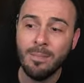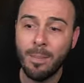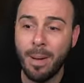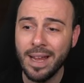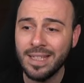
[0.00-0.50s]

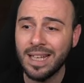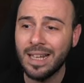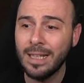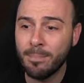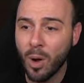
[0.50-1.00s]
But
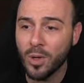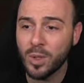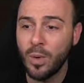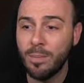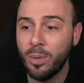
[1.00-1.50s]
basically, the
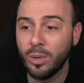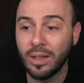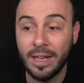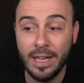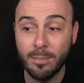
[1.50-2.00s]
boss will put
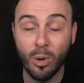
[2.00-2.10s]
the healing